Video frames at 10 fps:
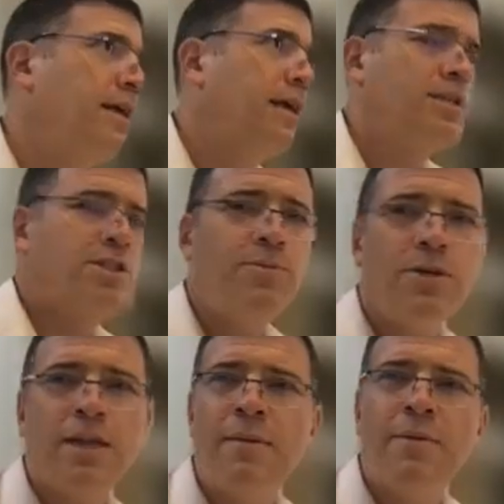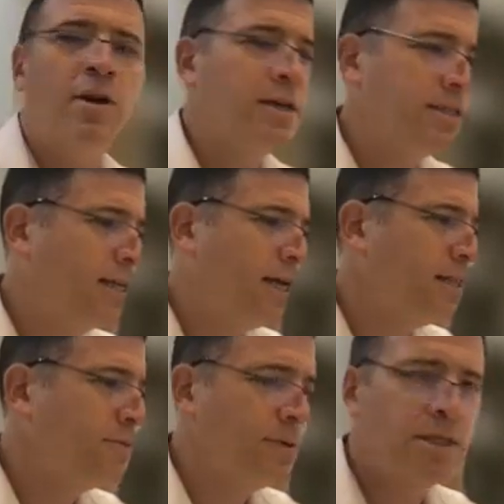And Shimon came along and said, hey,
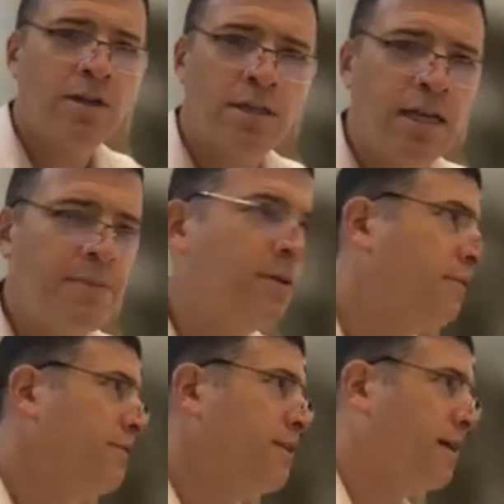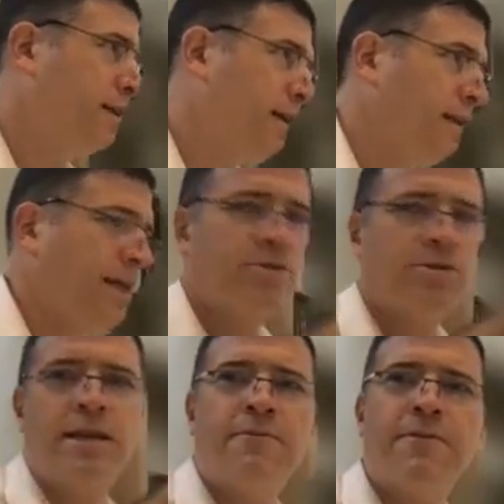this pit's not deep enough, and dug an extra
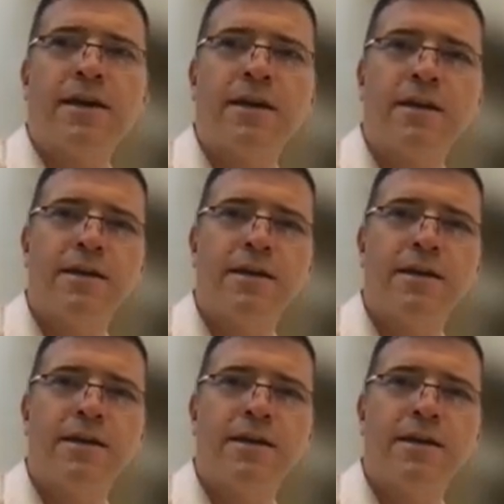tefach.